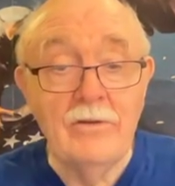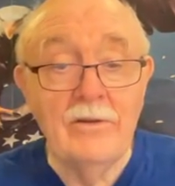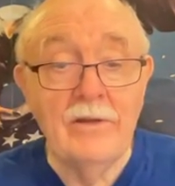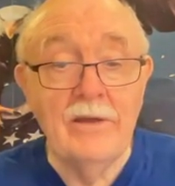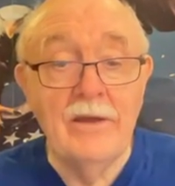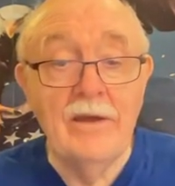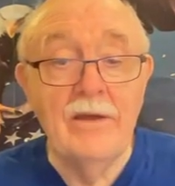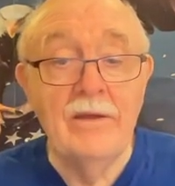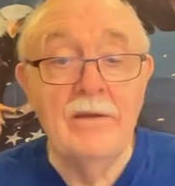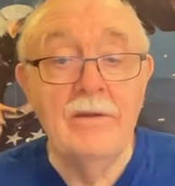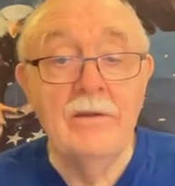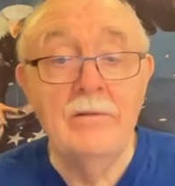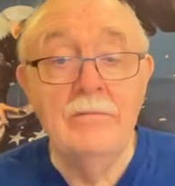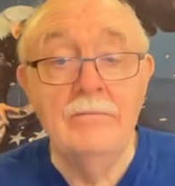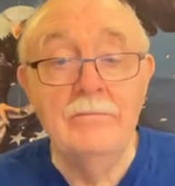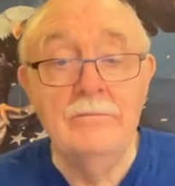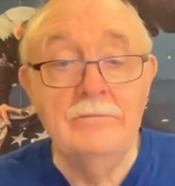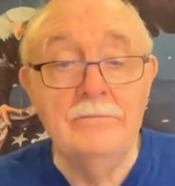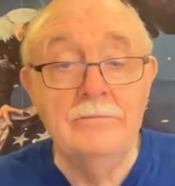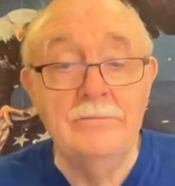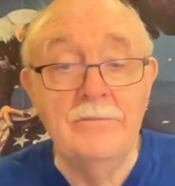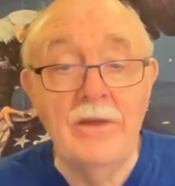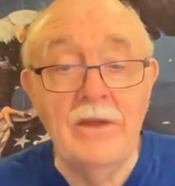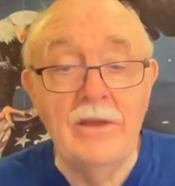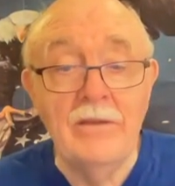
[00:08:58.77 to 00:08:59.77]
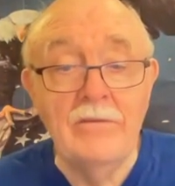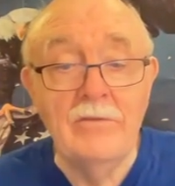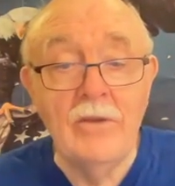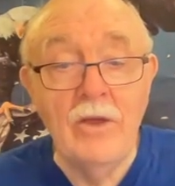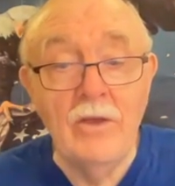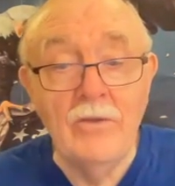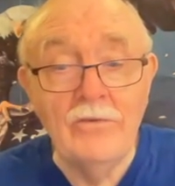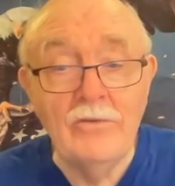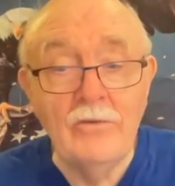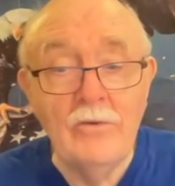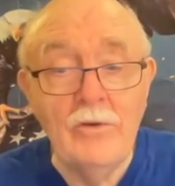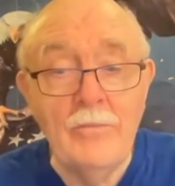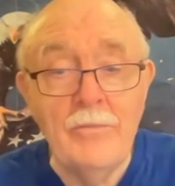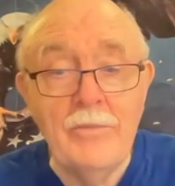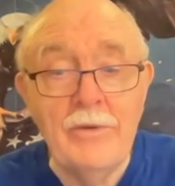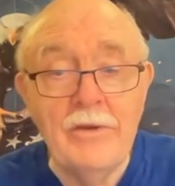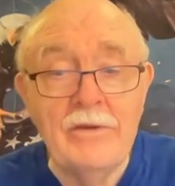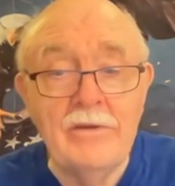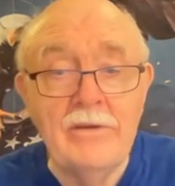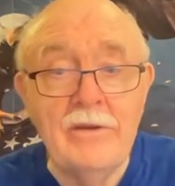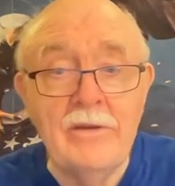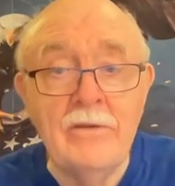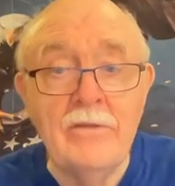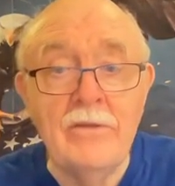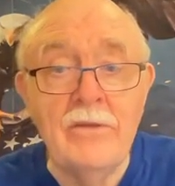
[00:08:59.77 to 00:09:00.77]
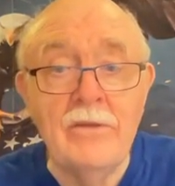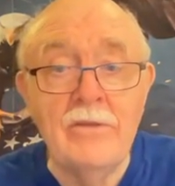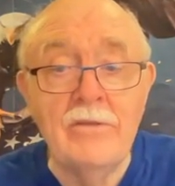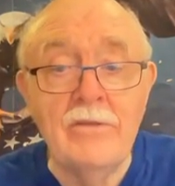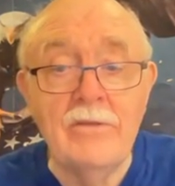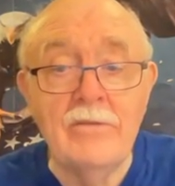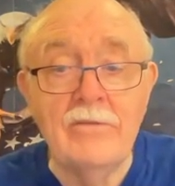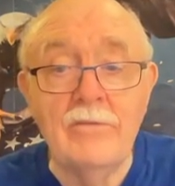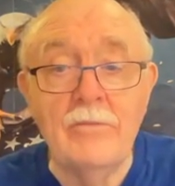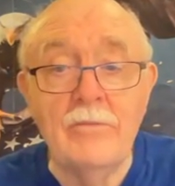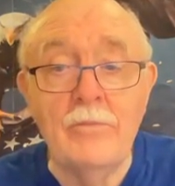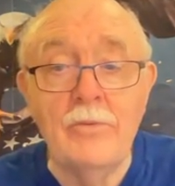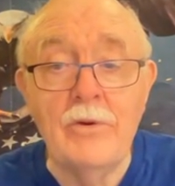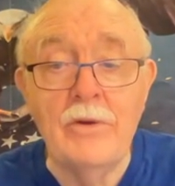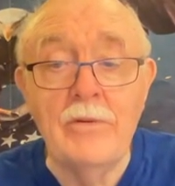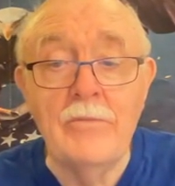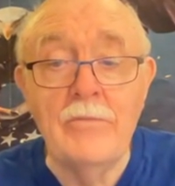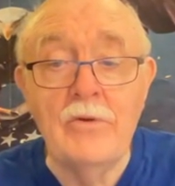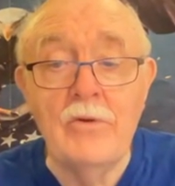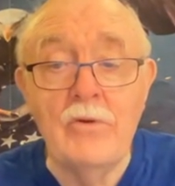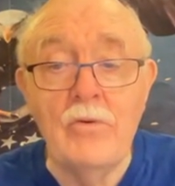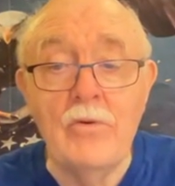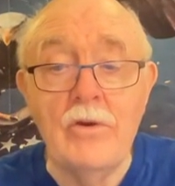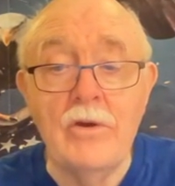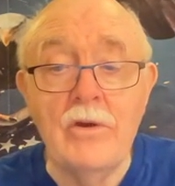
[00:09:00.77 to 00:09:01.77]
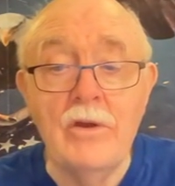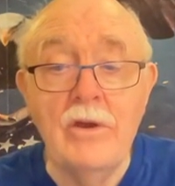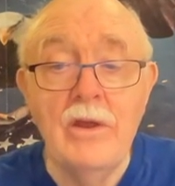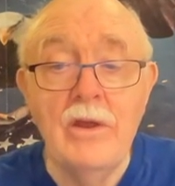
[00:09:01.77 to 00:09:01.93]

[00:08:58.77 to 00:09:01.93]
And it's also a big deal that the Supreme Court